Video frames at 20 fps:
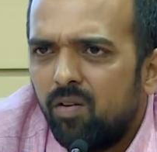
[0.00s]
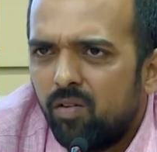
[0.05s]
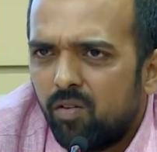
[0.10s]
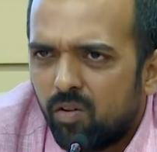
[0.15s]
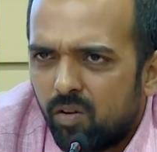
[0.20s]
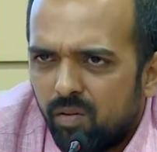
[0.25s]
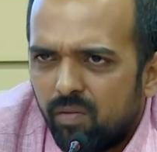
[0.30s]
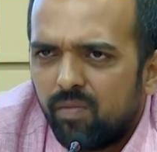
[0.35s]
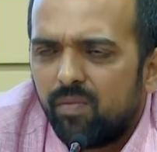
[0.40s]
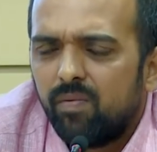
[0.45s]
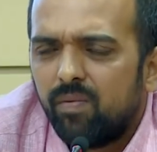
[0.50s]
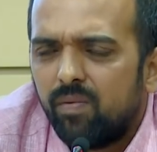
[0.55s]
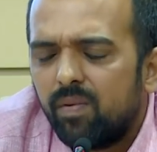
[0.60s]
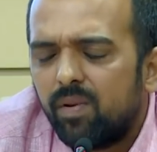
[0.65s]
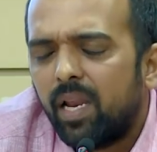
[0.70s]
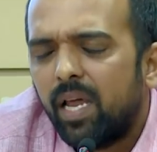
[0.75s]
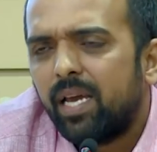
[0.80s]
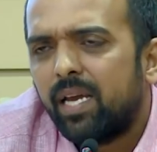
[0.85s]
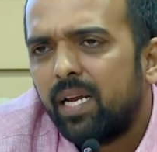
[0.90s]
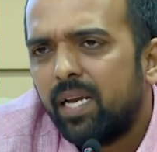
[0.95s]
you know,
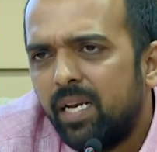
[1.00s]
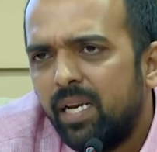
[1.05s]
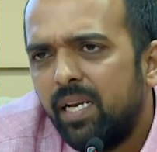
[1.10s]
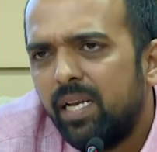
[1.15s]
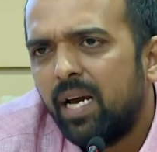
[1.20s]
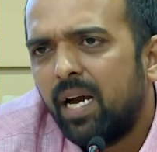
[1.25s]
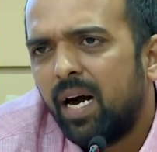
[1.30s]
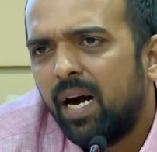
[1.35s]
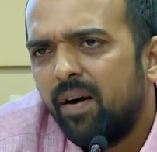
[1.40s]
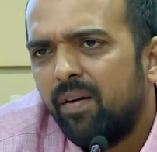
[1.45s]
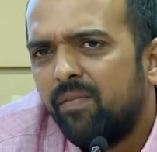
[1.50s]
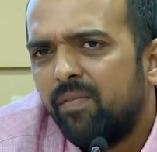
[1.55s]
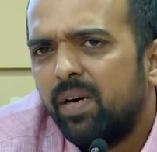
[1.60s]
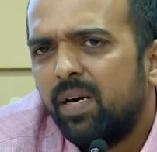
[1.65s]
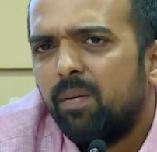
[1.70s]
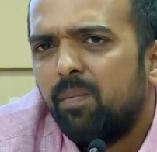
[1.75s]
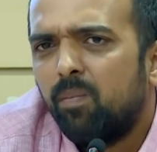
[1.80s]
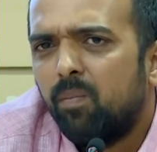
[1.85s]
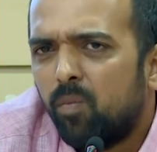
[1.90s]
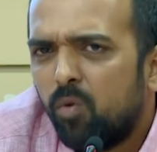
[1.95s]
like India,
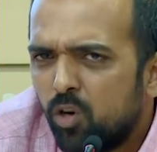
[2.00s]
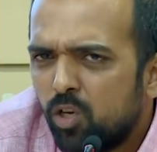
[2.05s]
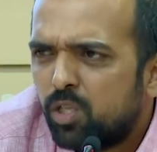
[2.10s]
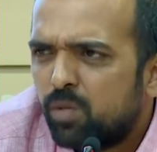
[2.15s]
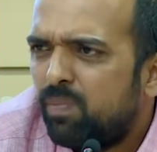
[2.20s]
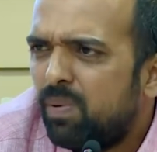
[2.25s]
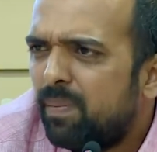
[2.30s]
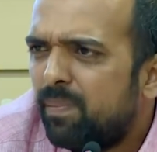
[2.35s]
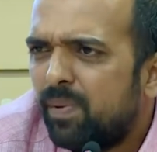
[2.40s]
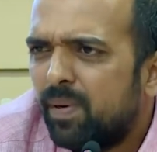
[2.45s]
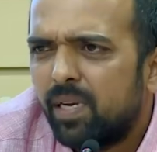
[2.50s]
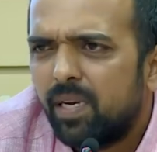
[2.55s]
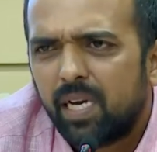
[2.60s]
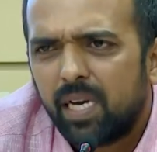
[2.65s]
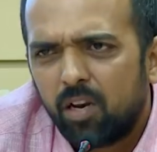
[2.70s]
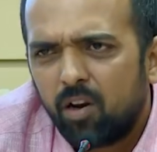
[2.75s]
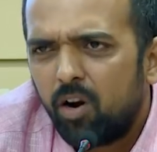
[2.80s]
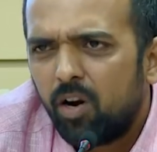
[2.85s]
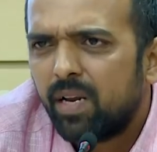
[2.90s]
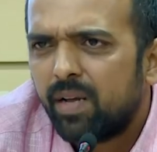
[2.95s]
where most people
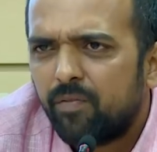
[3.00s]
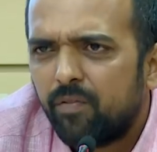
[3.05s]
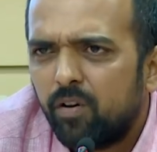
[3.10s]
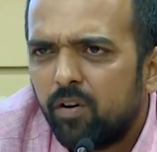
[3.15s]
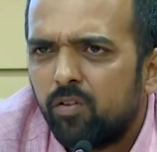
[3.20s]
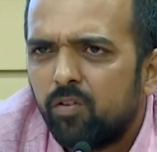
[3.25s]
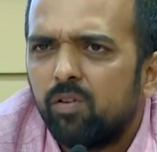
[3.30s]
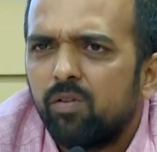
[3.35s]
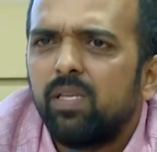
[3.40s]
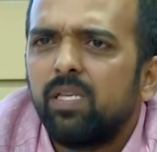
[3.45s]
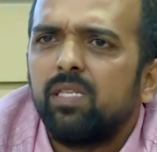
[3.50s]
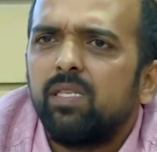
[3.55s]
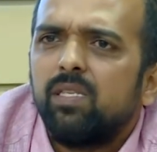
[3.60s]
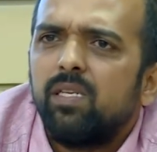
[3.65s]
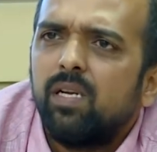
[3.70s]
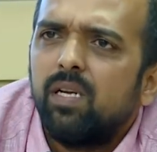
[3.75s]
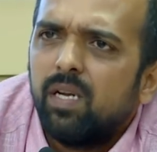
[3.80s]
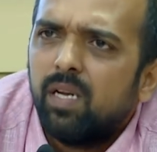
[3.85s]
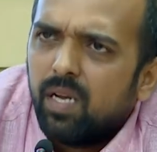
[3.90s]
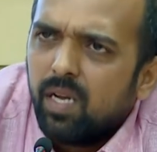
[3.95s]
cannot afford, you know, these
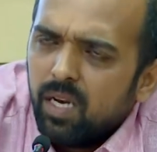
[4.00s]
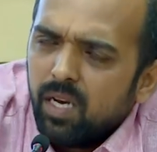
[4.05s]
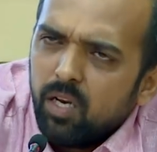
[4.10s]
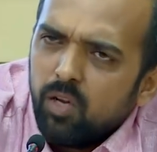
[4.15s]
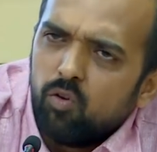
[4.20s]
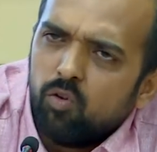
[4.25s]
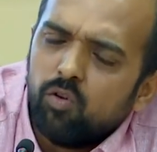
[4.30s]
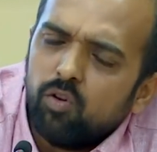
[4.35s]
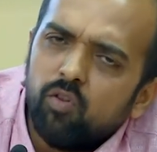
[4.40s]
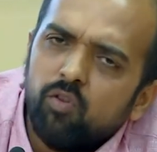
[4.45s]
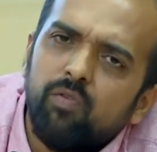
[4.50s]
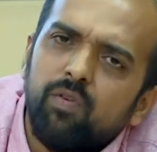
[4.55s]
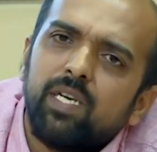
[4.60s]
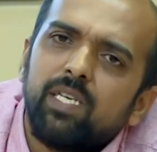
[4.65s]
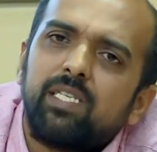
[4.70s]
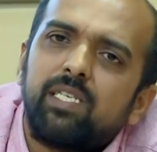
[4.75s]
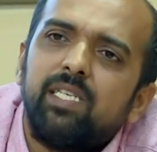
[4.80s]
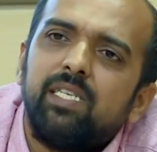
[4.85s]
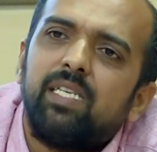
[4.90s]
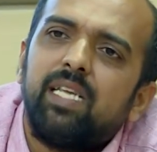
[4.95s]
new
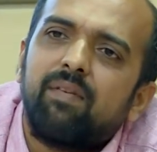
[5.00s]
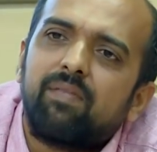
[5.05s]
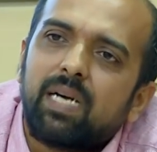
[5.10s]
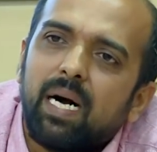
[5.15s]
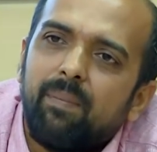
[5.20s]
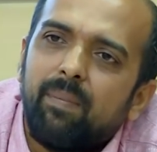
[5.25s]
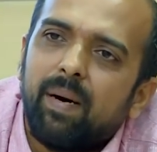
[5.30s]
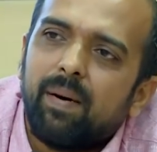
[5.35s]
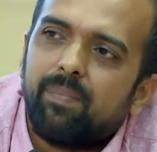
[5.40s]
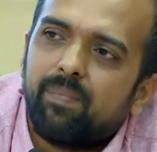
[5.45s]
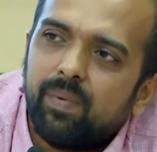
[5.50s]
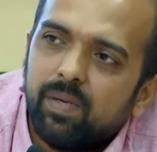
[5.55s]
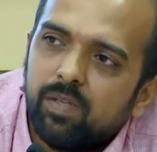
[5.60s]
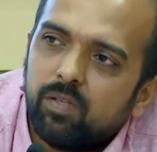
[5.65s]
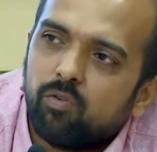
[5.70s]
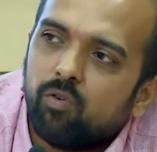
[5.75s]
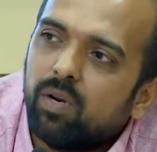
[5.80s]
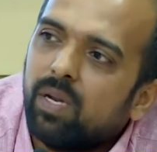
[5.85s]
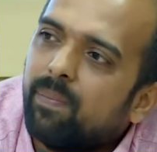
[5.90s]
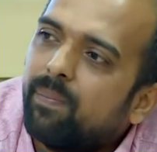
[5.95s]
universities have come up in
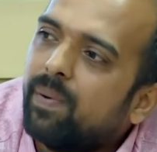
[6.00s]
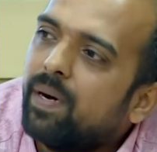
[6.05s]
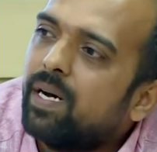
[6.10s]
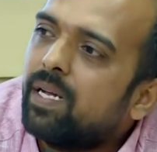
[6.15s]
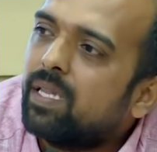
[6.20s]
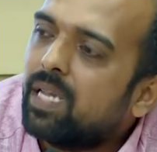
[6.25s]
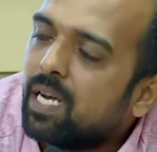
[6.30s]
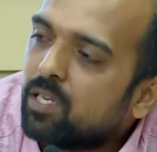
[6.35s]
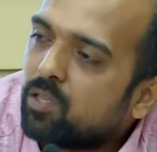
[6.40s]
Sonipat,